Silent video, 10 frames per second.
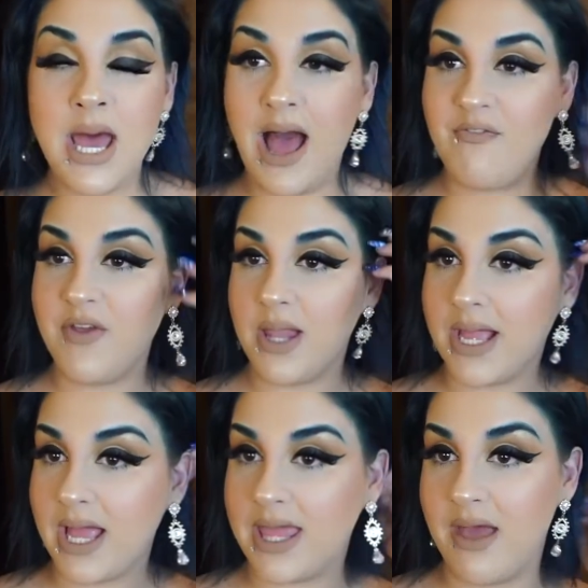I feel
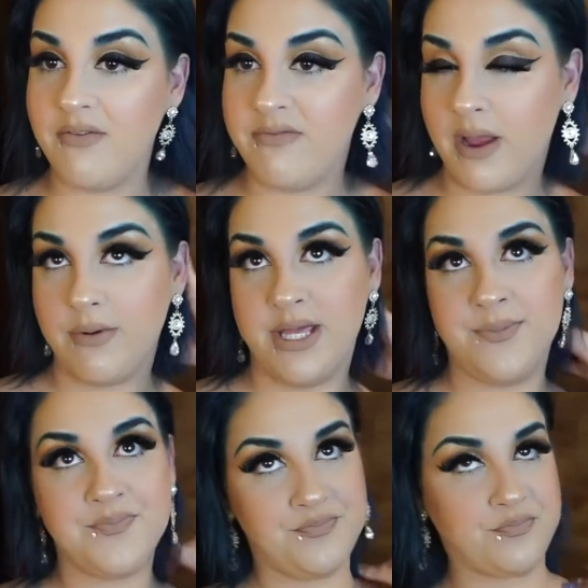like I get
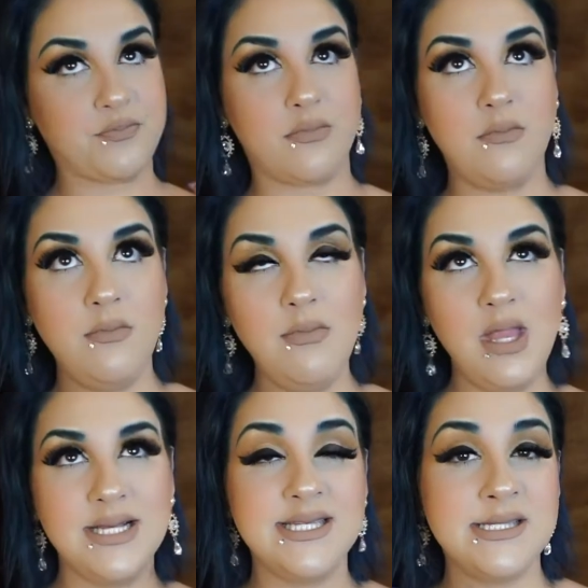very
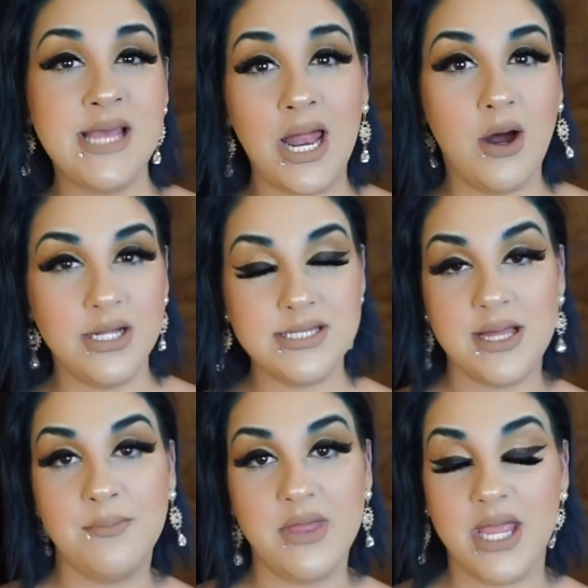set on
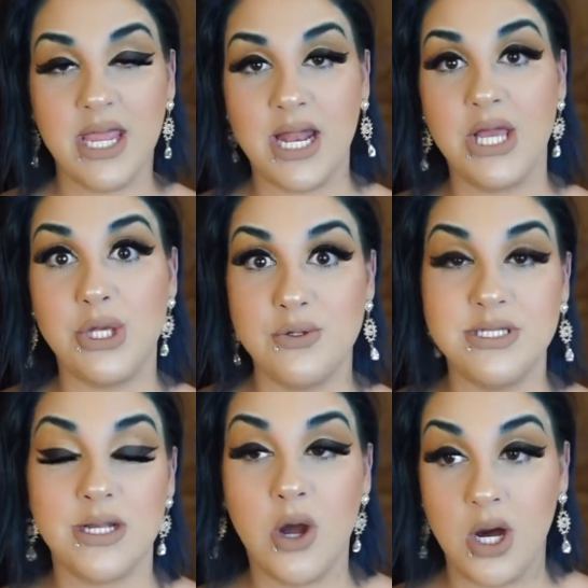something and I use
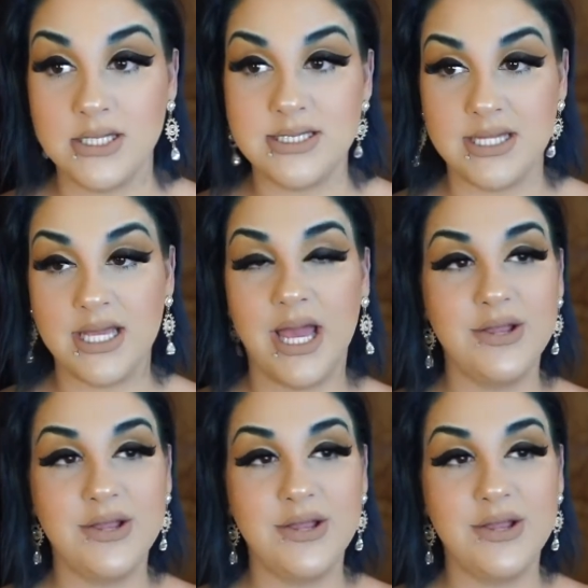it constantly.